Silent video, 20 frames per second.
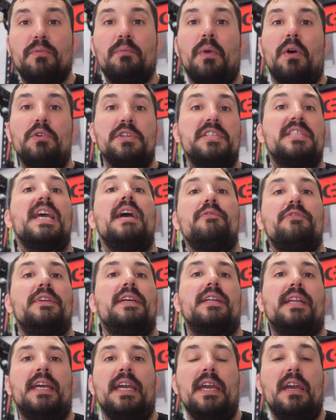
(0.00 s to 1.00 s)
most
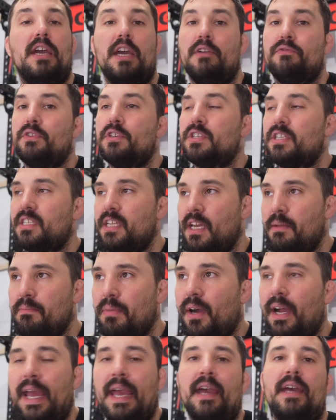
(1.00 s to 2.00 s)
definitely, if you stick
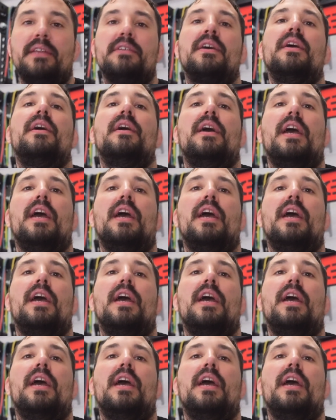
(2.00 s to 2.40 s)
by it,